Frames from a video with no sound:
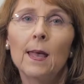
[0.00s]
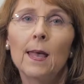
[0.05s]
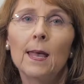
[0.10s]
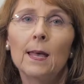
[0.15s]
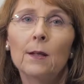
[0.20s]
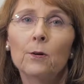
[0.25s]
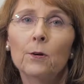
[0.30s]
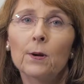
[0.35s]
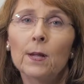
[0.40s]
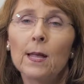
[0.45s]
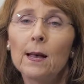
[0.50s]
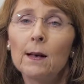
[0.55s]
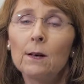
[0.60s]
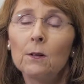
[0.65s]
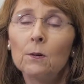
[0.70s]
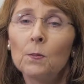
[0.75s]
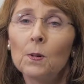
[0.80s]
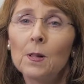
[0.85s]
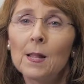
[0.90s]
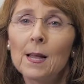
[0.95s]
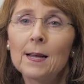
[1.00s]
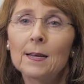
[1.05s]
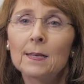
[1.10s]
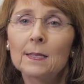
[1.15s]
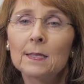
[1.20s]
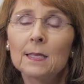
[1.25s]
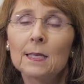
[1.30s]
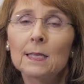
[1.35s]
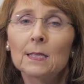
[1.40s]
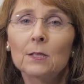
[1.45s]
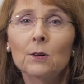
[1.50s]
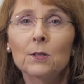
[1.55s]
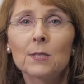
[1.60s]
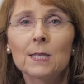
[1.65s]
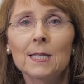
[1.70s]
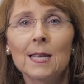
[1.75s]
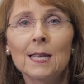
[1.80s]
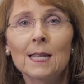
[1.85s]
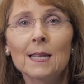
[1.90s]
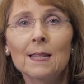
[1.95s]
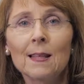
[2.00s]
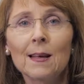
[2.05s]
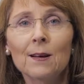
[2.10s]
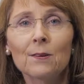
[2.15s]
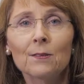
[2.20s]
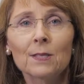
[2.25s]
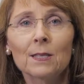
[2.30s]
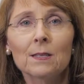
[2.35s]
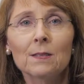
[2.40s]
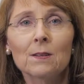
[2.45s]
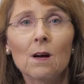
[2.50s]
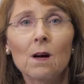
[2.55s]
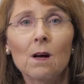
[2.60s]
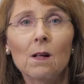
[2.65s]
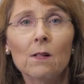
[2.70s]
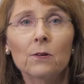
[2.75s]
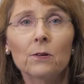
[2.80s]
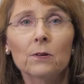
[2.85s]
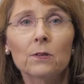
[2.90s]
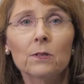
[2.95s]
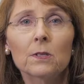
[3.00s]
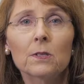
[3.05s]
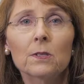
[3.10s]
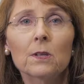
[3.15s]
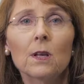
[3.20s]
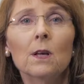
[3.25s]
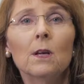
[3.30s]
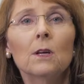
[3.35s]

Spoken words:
and her countable assets are $10,000.